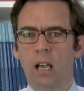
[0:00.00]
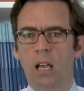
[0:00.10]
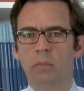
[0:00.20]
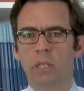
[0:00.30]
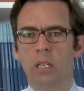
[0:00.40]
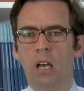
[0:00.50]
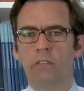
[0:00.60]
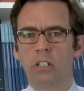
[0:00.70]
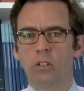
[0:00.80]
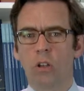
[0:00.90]
army of
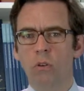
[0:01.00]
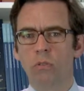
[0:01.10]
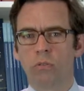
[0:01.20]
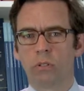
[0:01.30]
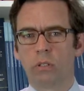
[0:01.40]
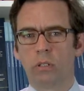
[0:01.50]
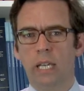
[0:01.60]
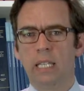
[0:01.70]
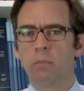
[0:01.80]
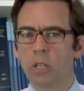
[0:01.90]
its own.
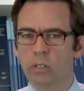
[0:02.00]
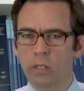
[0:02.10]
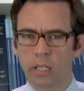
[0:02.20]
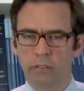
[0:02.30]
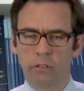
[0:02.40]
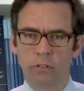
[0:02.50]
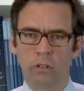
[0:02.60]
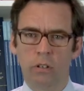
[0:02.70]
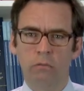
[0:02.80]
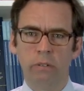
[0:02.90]
It must
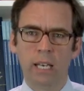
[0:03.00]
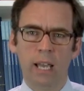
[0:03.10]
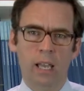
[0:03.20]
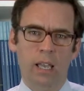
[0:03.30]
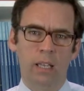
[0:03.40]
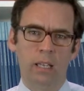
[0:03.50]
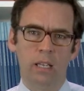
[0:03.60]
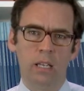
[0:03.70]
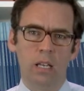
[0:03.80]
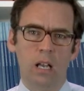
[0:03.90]
therefore rely
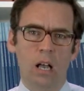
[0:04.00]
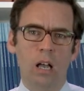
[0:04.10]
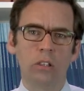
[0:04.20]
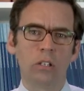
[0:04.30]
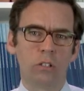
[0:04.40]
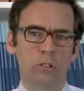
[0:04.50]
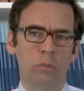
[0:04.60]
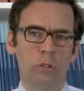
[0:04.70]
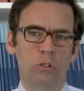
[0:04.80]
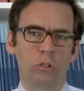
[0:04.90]
on the
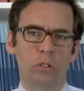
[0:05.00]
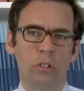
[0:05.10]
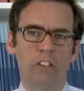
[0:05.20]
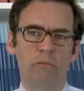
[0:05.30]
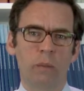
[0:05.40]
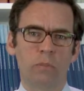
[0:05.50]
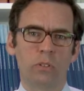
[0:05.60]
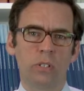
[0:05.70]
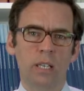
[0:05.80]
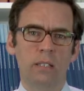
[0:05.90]
contribution of member
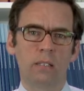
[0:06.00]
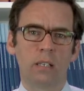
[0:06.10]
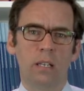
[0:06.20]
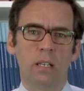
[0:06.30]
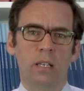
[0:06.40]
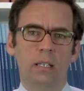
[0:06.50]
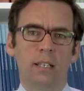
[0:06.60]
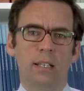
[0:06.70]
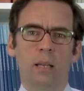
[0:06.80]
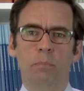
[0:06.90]
states
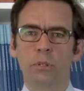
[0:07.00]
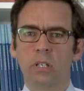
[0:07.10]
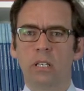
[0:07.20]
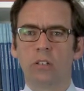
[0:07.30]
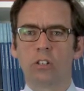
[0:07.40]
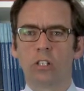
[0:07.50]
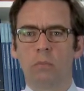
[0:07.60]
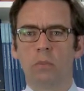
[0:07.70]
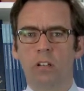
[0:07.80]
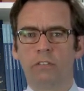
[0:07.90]
that are putting
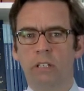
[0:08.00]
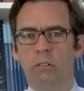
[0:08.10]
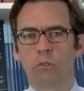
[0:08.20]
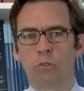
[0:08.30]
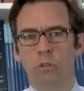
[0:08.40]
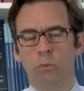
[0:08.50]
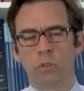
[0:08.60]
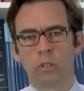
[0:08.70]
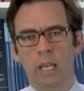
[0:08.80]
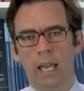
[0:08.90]
some of their own
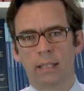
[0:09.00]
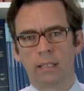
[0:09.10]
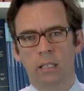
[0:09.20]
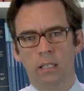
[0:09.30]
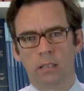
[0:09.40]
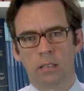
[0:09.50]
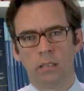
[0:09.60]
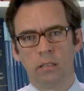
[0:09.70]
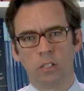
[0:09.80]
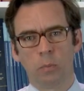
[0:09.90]
troops at its
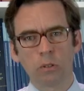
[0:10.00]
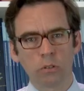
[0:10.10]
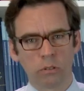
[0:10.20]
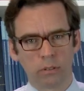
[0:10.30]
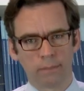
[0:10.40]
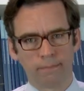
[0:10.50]
disposal.